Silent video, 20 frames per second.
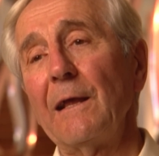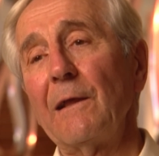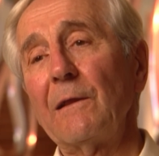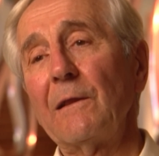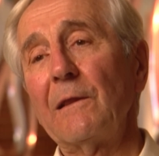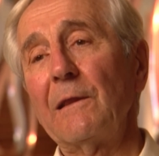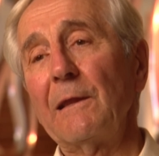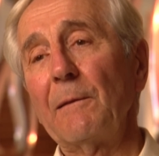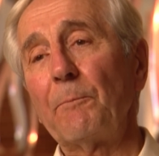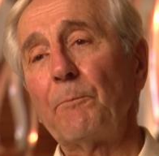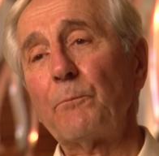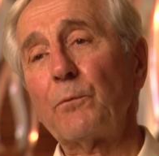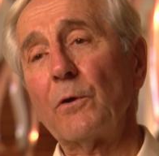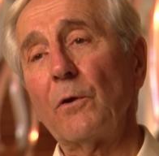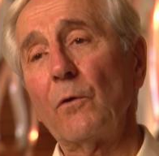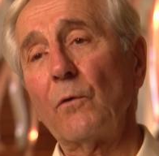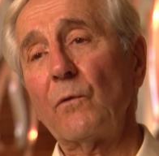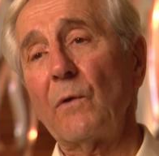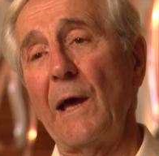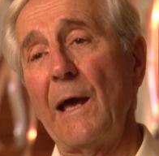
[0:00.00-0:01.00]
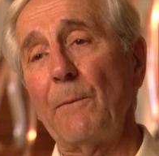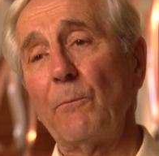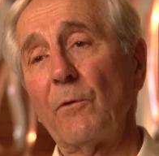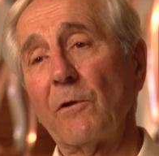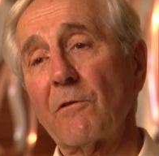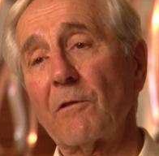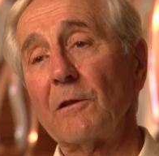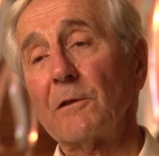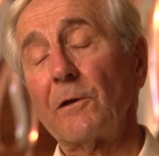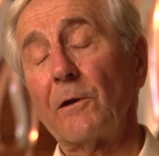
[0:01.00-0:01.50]
the program
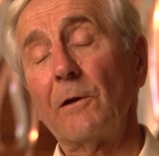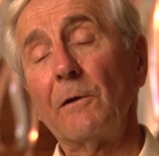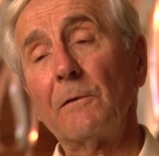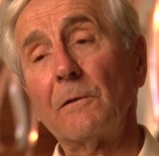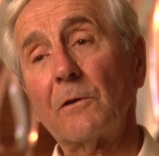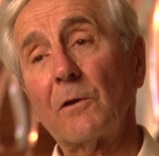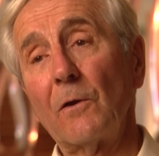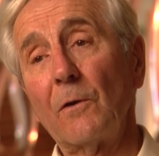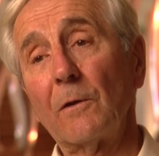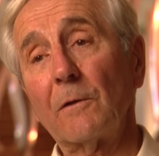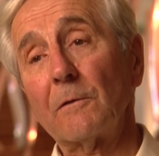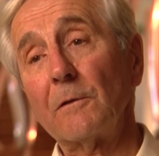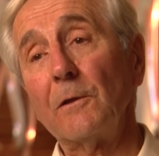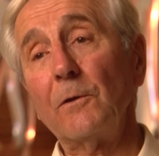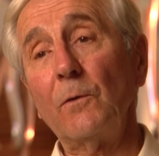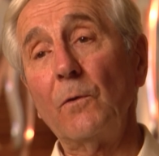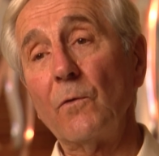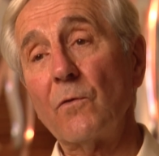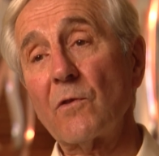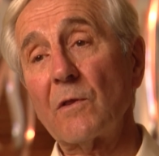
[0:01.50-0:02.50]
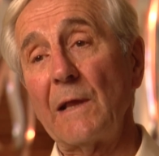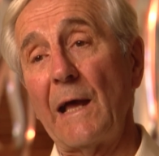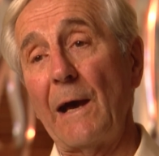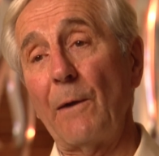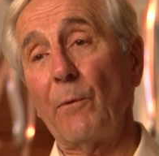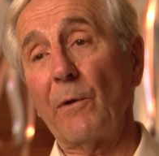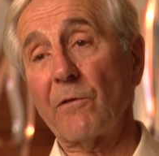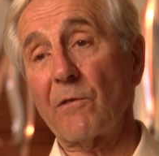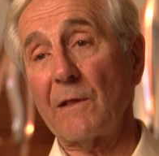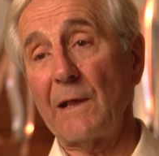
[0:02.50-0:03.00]
was turned loose, and I
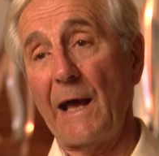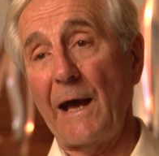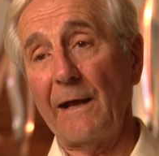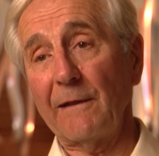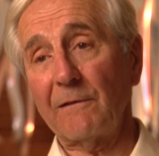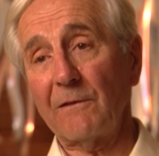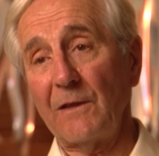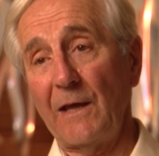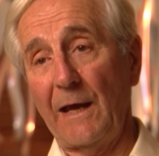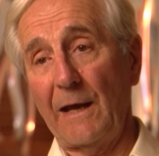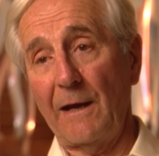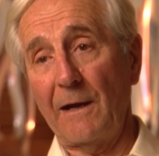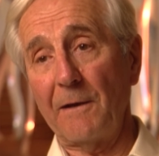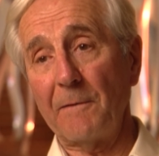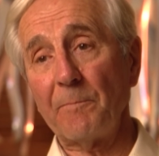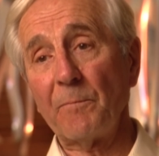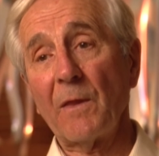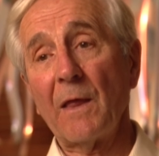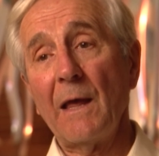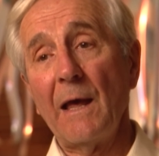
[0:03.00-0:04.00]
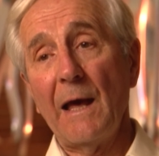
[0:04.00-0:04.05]
was not there.